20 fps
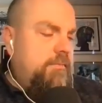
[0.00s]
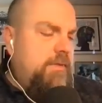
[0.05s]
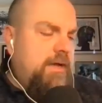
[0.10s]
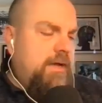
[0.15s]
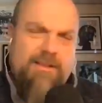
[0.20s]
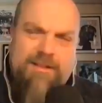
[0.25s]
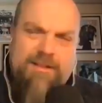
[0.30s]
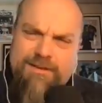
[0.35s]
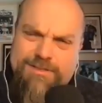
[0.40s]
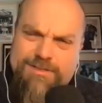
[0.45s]

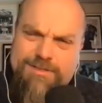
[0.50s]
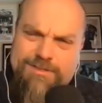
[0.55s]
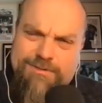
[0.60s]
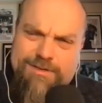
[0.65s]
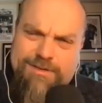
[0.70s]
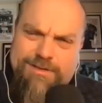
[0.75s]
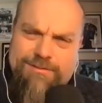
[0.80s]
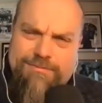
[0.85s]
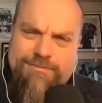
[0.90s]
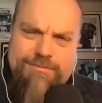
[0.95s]
How long did you
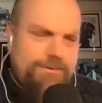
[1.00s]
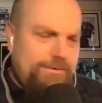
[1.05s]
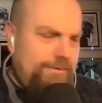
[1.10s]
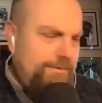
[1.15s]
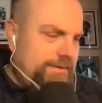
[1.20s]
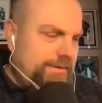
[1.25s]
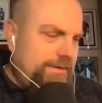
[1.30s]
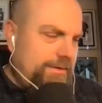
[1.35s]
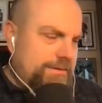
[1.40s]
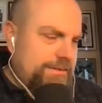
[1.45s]
work in
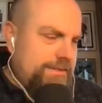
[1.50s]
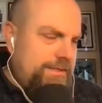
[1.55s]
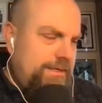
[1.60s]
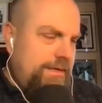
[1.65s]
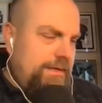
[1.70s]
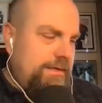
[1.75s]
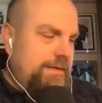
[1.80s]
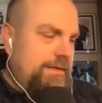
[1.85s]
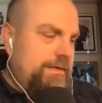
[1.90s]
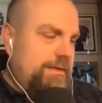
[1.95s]
for
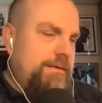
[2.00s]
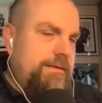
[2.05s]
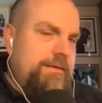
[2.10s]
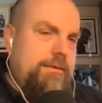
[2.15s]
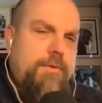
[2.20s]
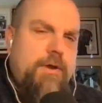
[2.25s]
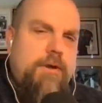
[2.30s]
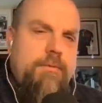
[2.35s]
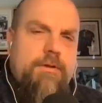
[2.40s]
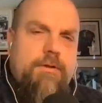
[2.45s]
DOC,
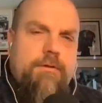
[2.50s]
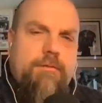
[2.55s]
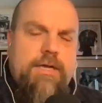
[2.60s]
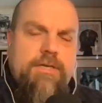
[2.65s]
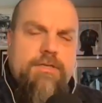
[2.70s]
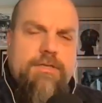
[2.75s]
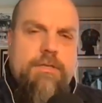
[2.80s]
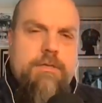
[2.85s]
Department of Correction?